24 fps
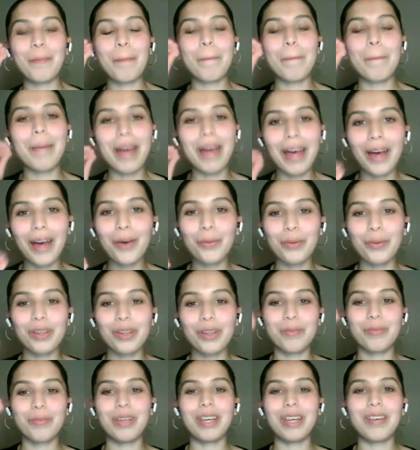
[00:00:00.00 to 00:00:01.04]
bear
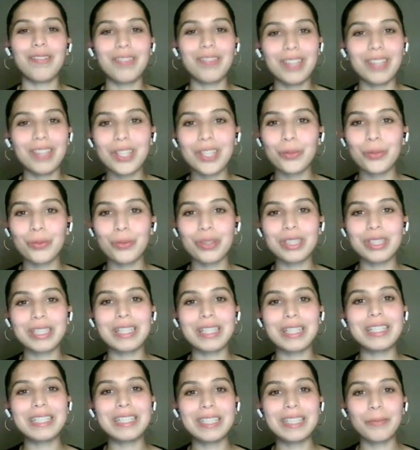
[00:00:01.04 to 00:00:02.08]
with me if this was a
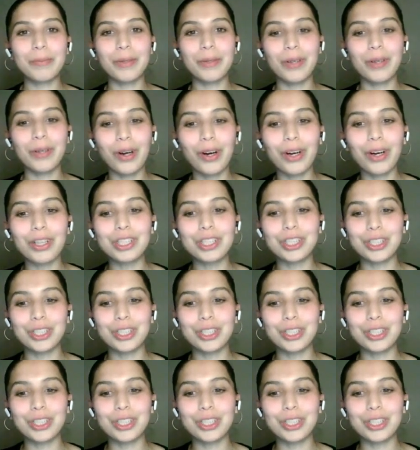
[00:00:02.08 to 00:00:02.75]
little bit hard